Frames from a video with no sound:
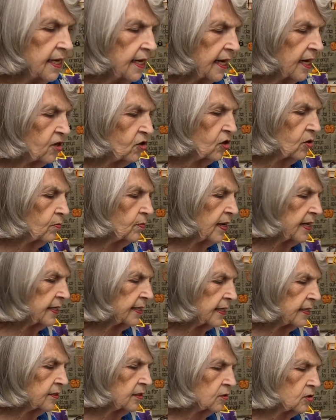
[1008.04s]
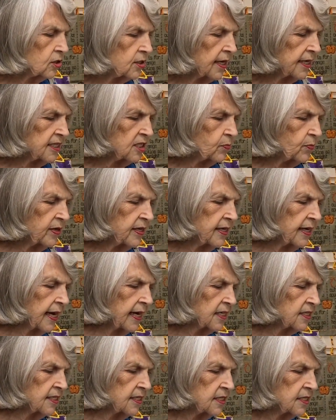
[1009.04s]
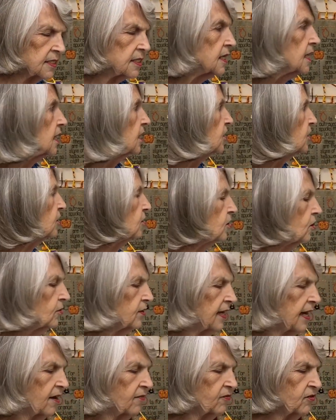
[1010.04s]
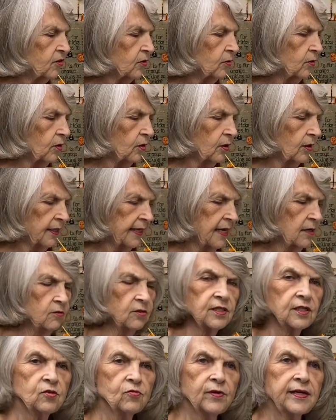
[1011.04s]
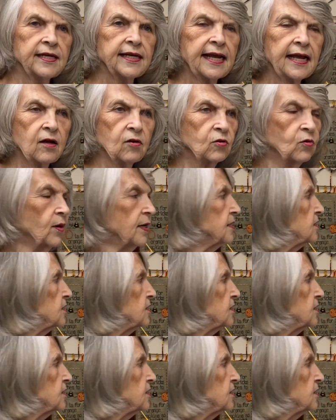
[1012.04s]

and you're making those nice big X's. You don't have to count and recount quite